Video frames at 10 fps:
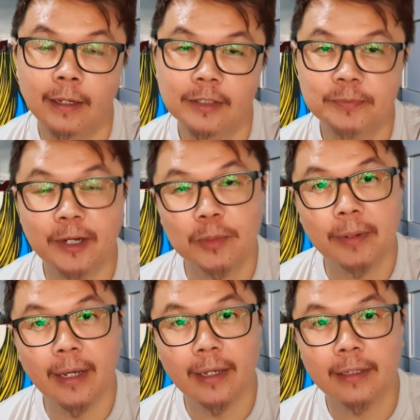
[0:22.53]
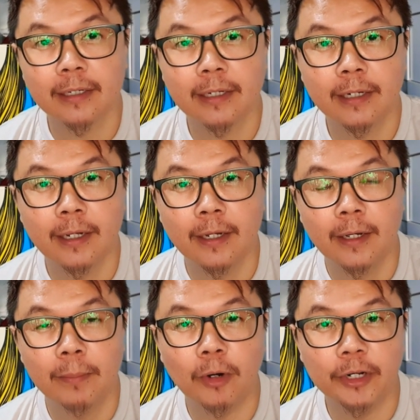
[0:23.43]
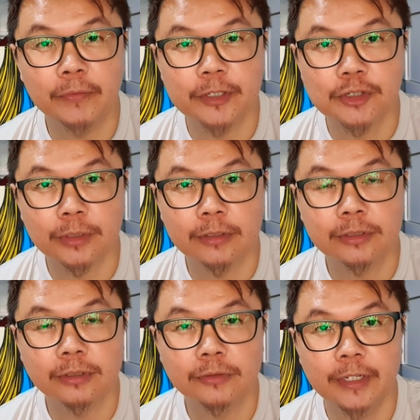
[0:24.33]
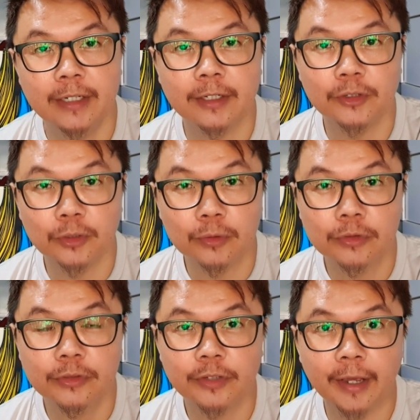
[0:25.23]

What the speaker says: It's part of my morning ritual to read the news,